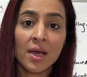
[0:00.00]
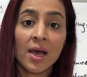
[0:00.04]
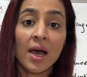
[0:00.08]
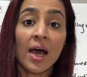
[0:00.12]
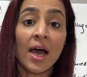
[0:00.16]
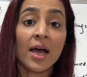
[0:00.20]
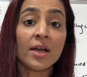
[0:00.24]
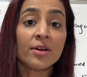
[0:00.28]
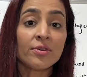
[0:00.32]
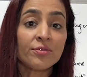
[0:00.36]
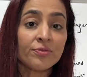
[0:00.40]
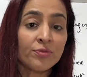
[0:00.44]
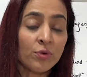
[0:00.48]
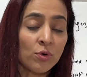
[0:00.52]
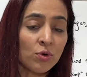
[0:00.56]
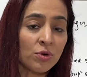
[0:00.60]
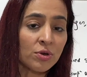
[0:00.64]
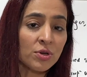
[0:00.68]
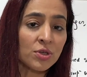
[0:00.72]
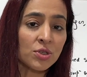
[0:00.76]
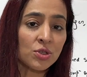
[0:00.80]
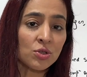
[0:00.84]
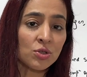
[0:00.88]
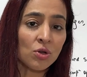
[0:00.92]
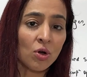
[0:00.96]
and
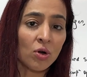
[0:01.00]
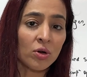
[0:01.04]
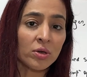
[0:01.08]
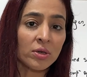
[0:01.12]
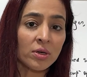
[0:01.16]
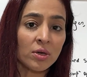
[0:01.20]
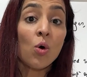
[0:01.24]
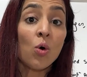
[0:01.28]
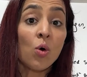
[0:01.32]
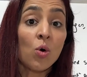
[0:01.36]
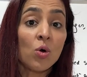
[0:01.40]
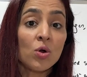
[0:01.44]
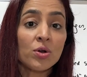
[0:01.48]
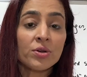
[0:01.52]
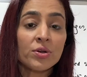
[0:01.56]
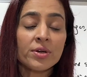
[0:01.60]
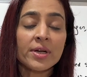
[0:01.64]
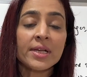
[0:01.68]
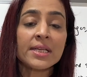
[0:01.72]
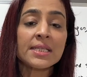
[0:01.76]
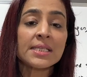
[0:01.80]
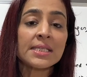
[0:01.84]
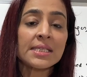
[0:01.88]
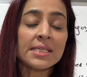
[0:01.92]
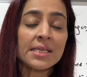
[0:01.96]
focus on whole
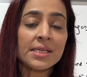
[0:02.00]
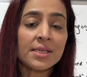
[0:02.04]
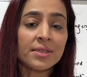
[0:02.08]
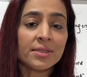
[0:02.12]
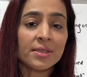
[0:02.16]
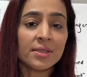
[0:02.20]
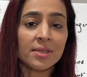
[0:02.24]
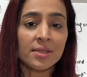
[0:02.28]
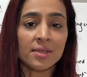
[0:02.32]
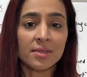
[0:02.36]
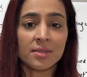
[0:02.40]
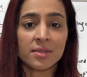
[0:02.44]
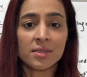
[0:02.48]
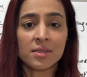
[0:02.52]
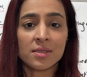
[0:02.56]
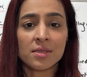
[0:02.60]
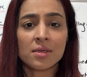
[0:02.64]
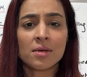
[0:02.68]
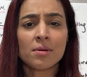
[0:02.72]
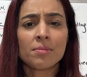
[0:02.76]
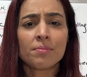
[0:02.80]
grain cereals,